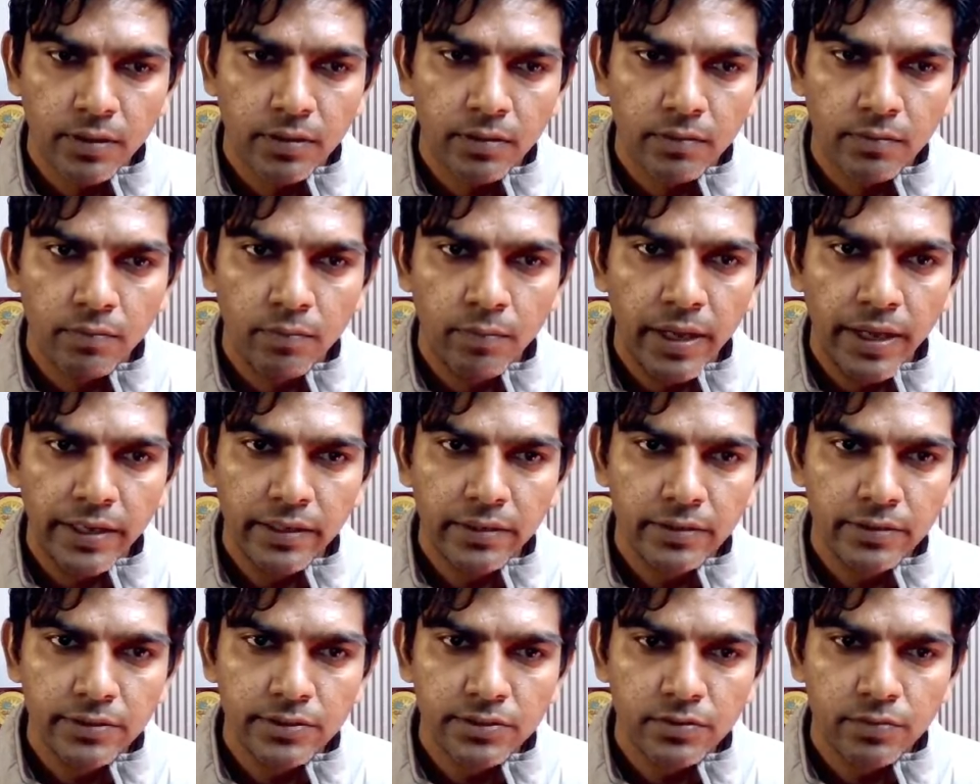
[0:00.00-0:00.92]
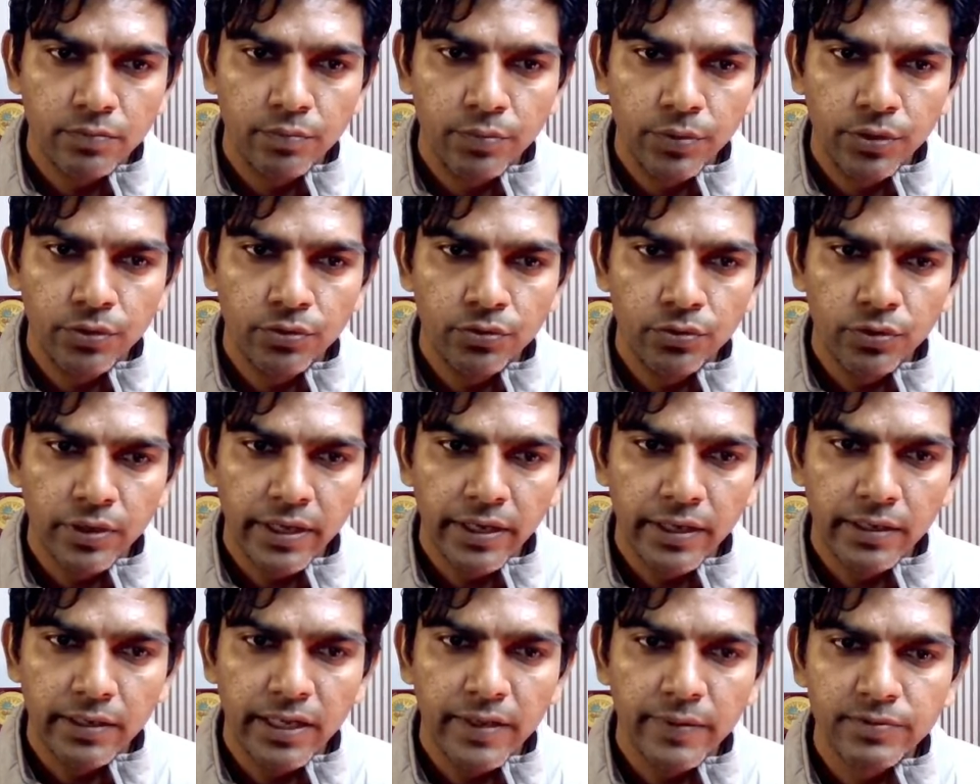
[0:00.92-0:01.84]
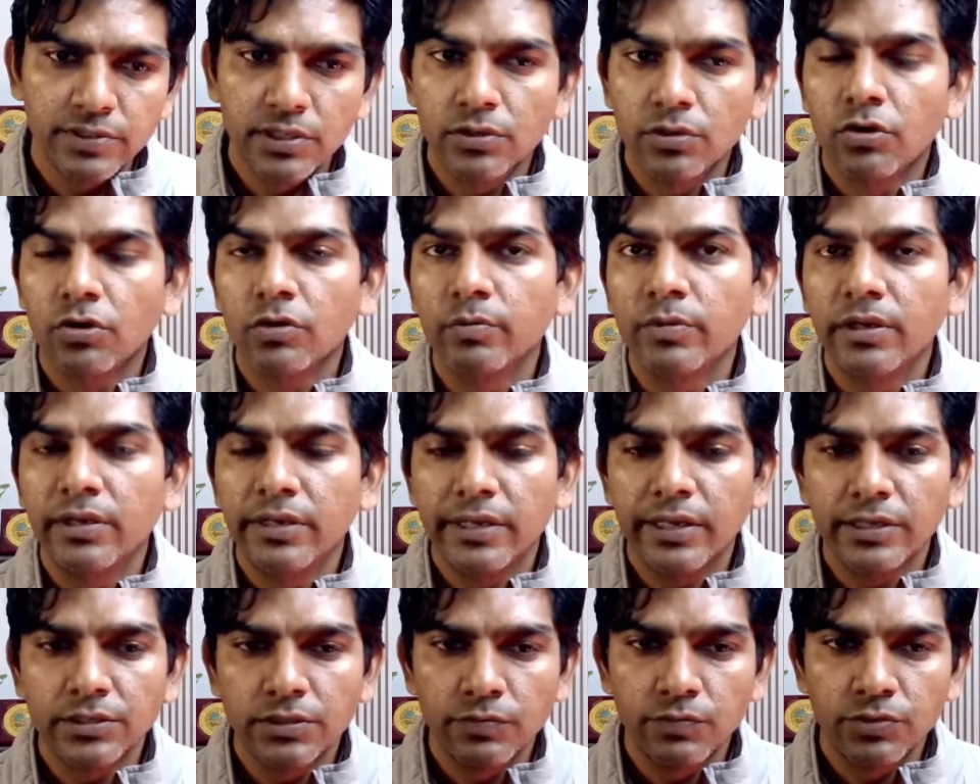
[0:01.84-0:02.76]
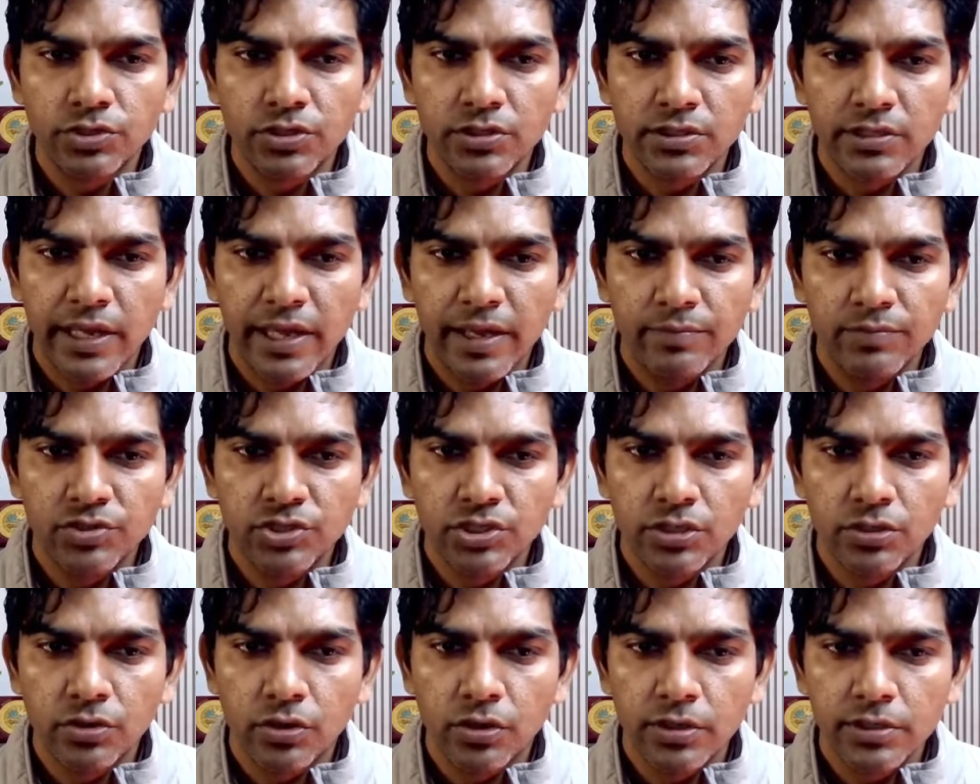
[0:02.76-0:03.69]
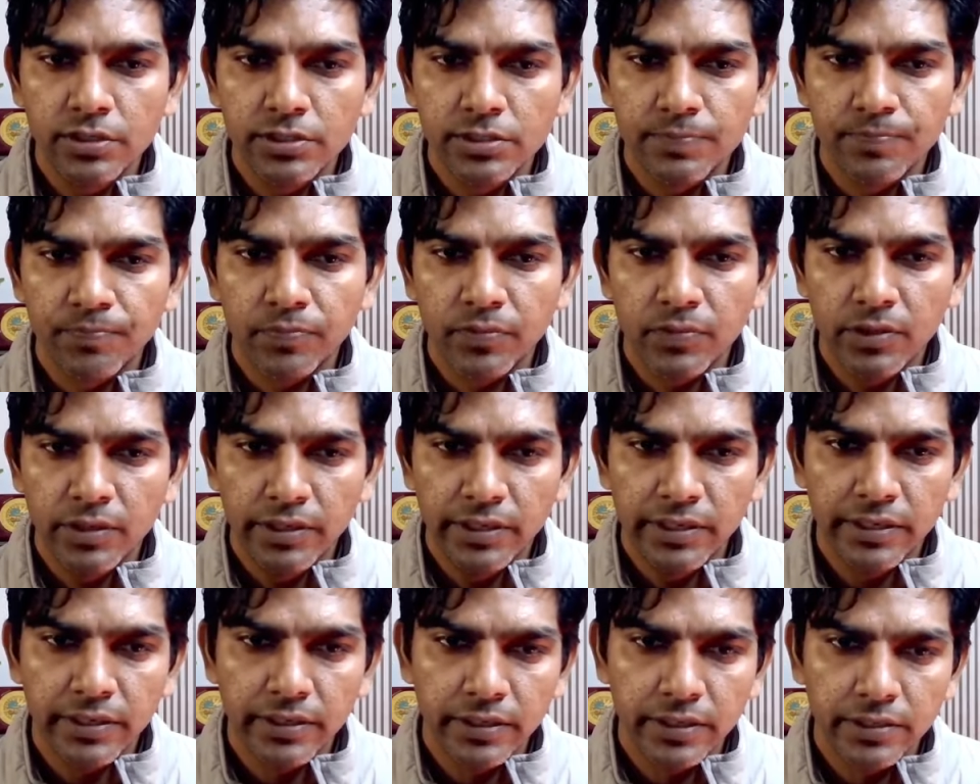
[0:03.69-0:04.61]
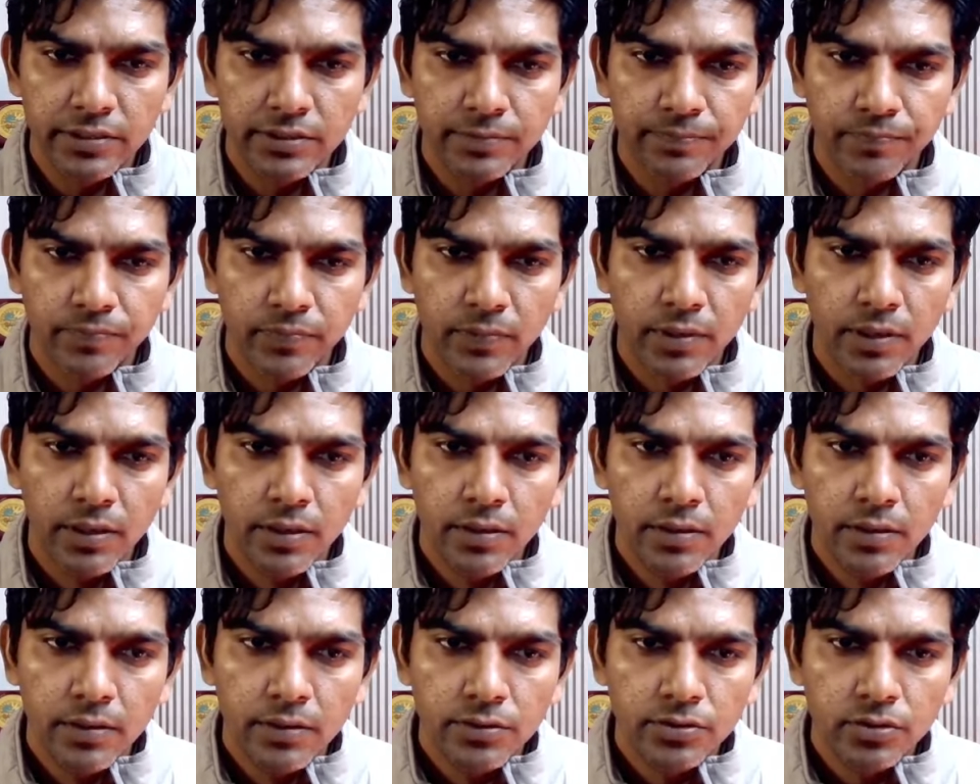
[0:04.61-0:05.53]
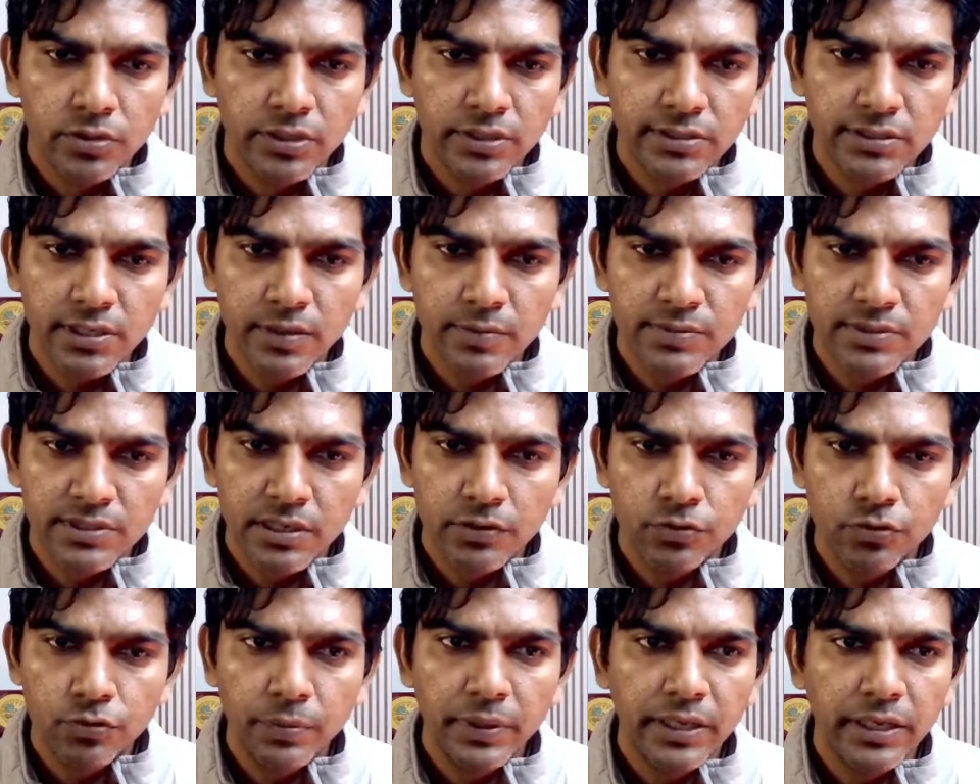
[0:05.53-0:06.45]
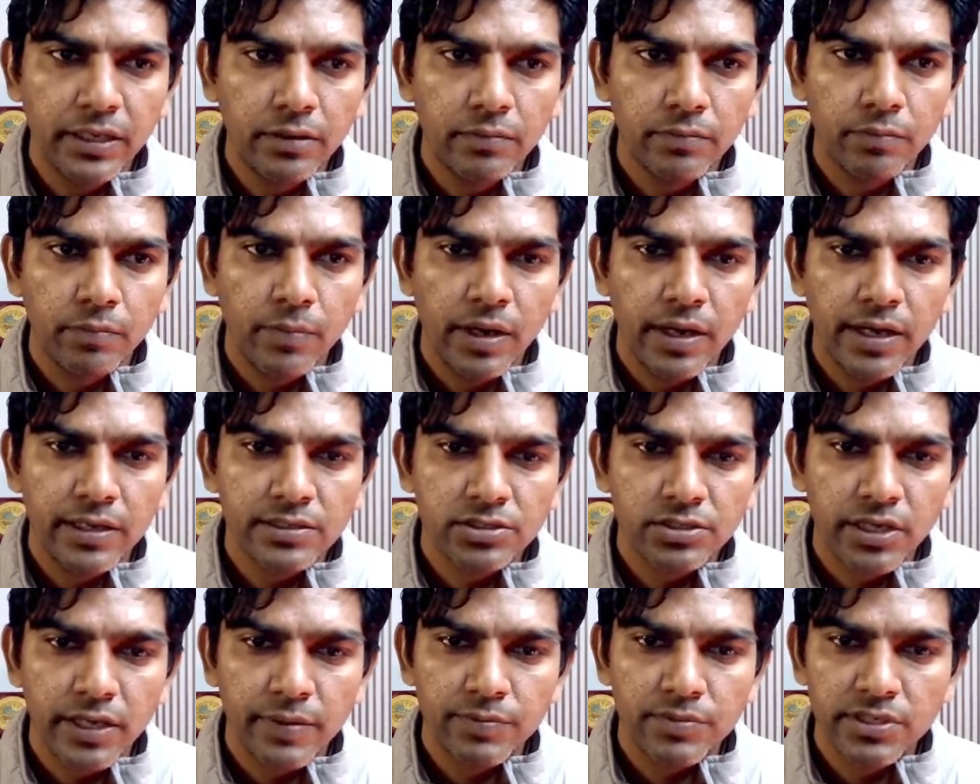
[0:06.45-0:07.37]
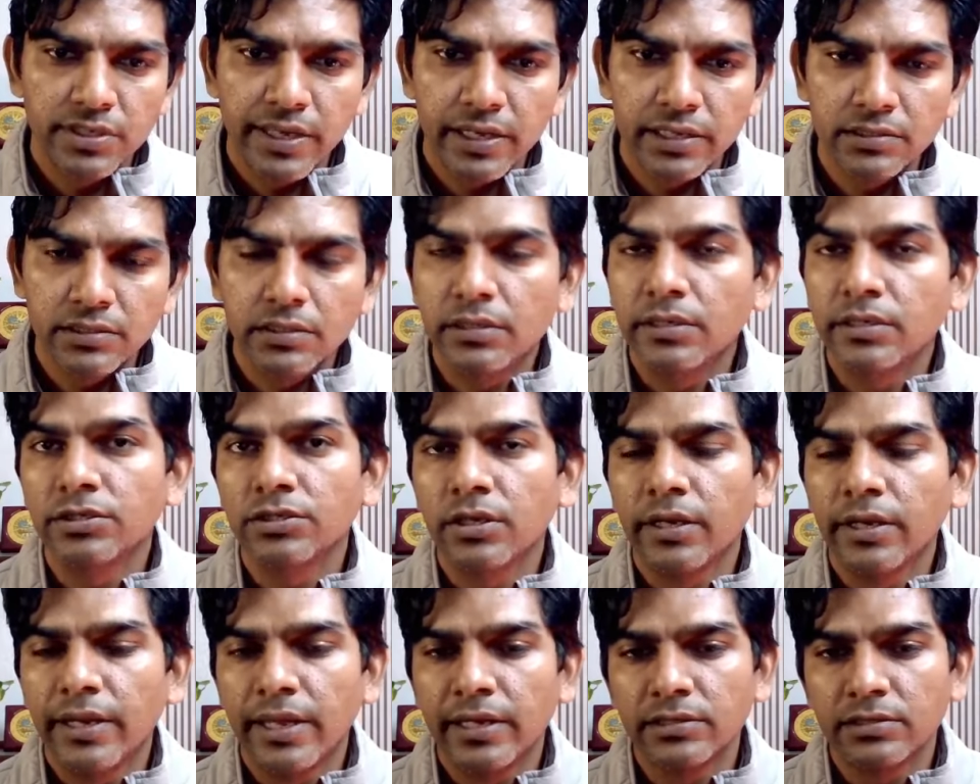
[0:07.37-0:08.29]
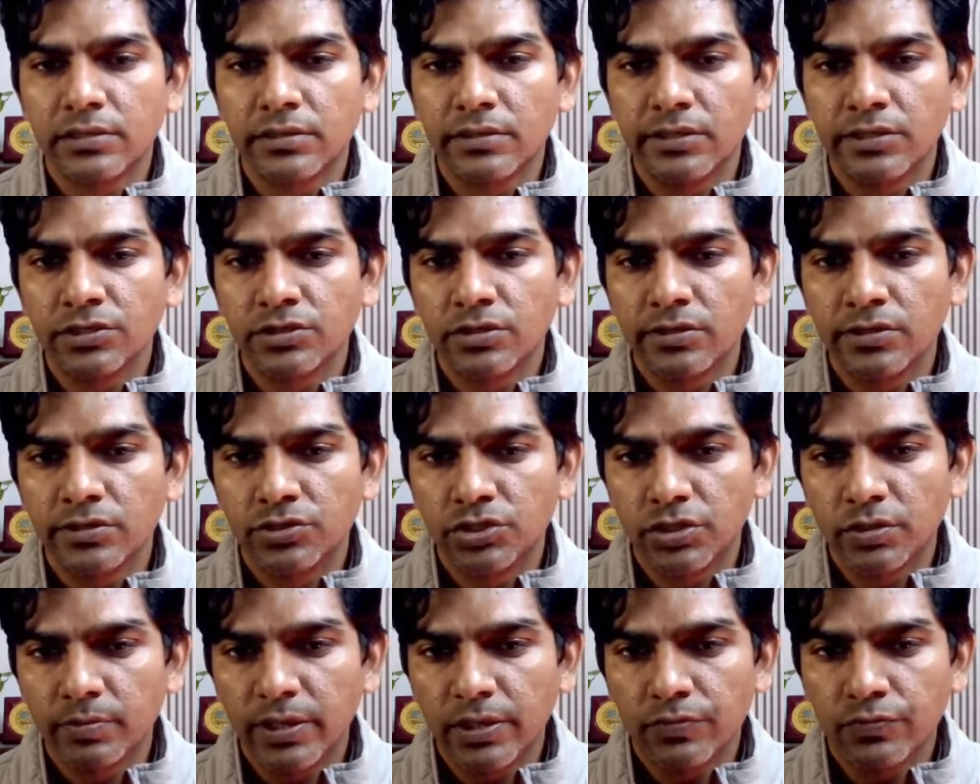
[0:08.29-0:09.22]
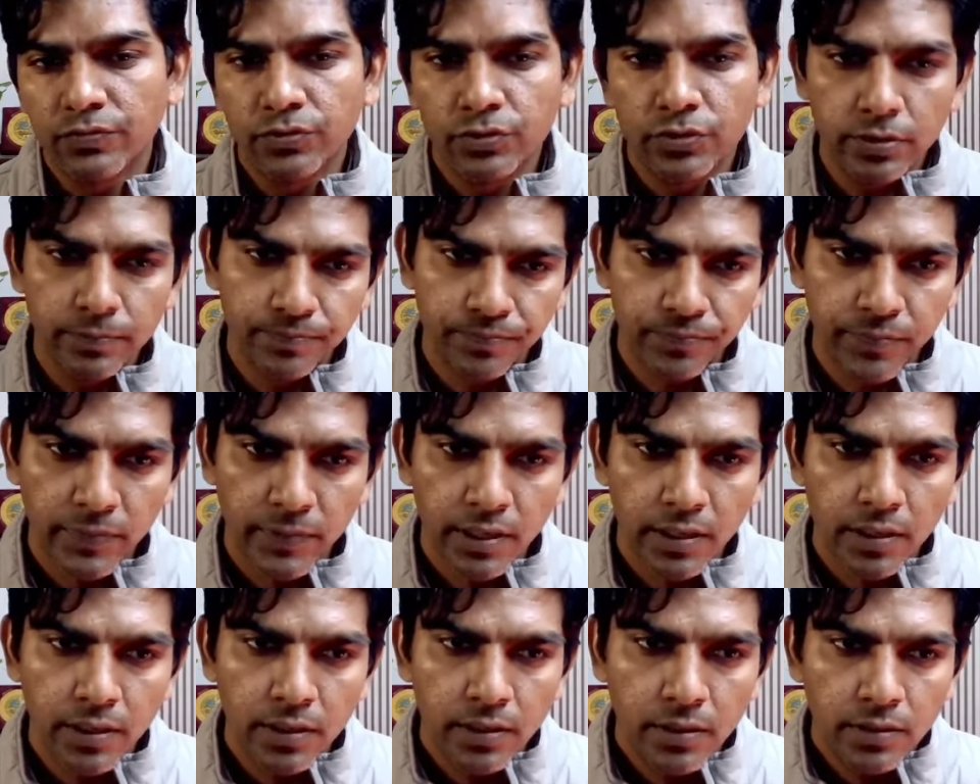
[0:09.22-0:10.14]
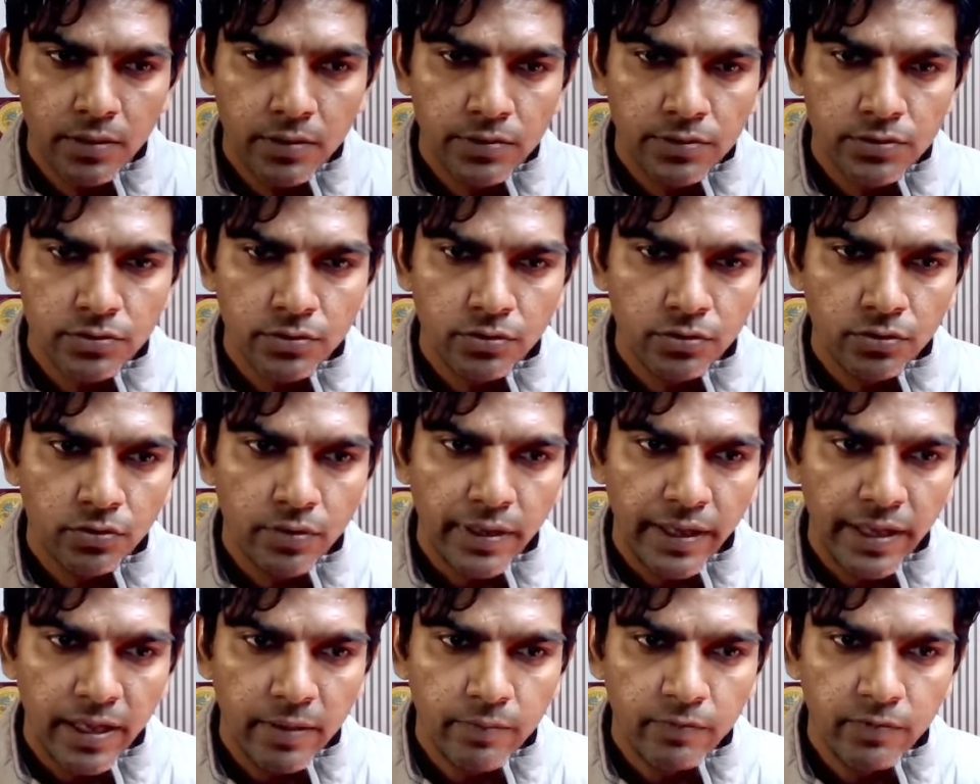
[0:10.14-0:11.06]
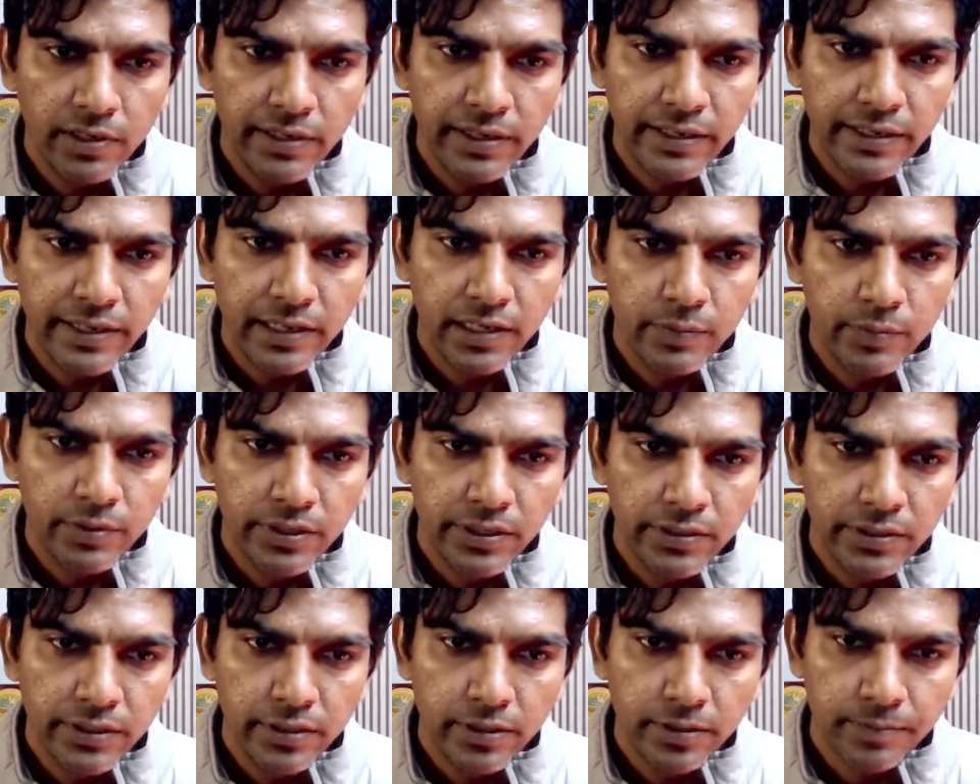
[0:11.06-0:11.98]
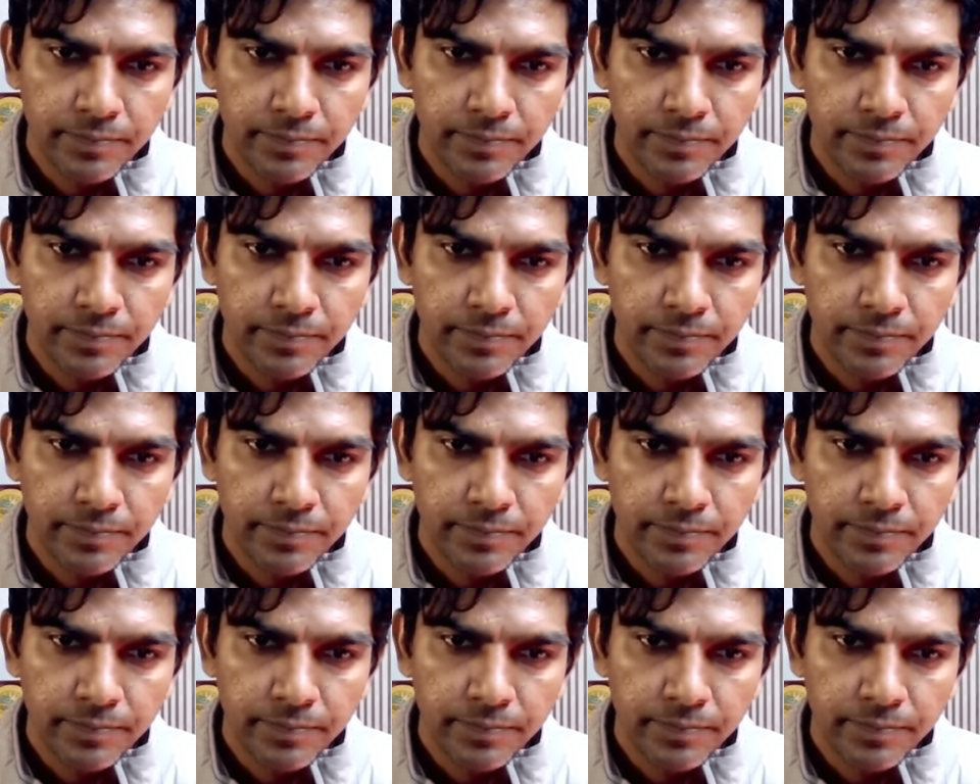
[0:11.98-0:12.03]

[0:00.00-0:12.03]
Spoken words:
minus mu k times the normal reaction which is mg cos 30 degrees. So this comes out to be mass times the acceleration, and acceleration is g by 4. So m will get eliminated.